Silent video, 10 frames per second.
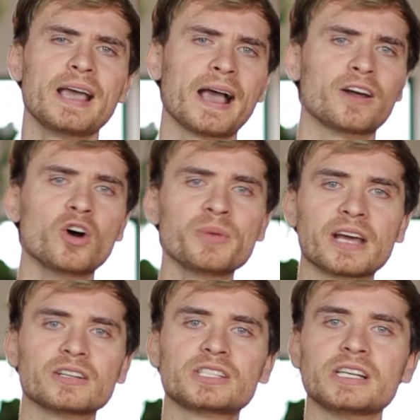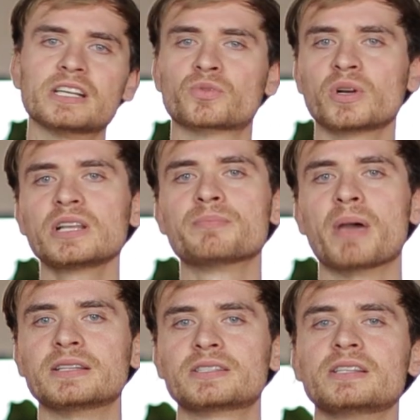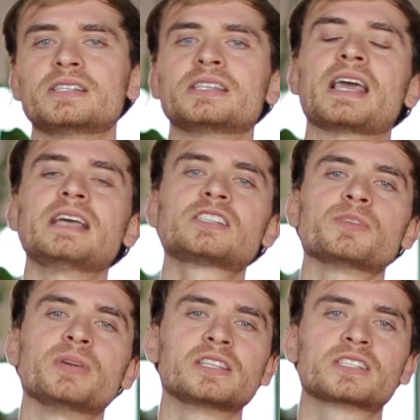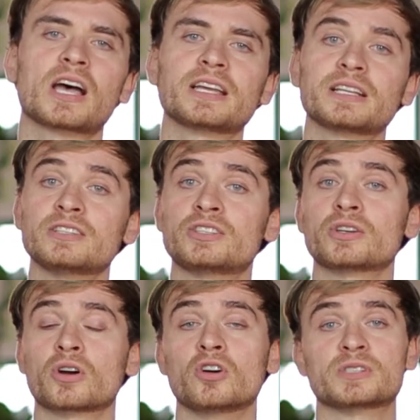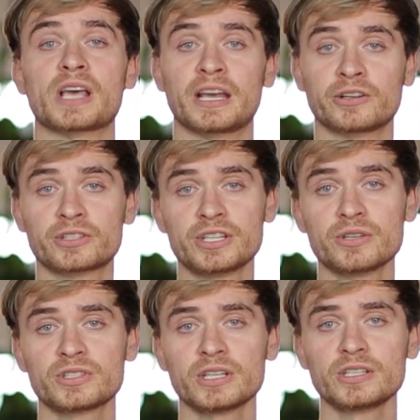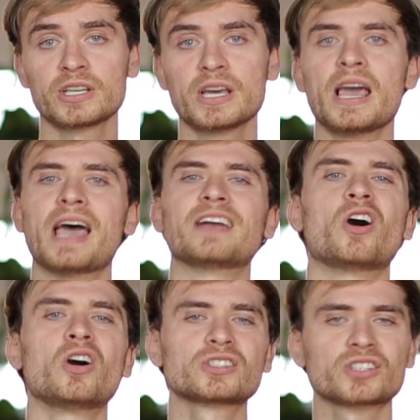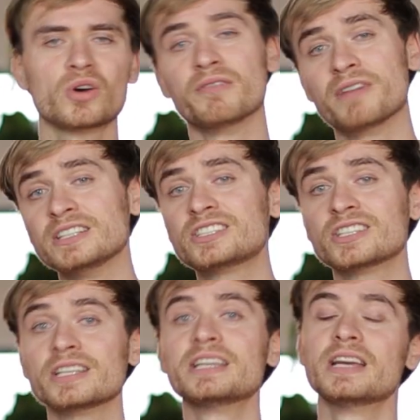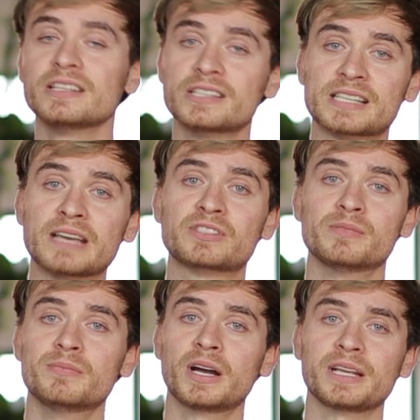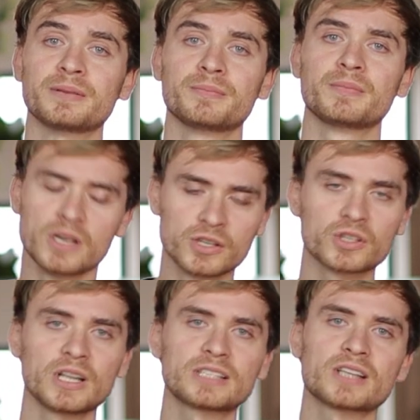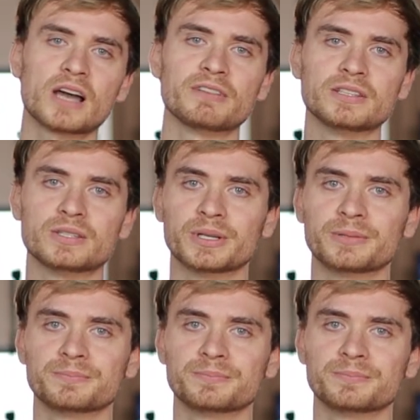And Homey Energy is really meant to gain some insight into your home's energy usage and also eventually to save some money. So let's dive into it.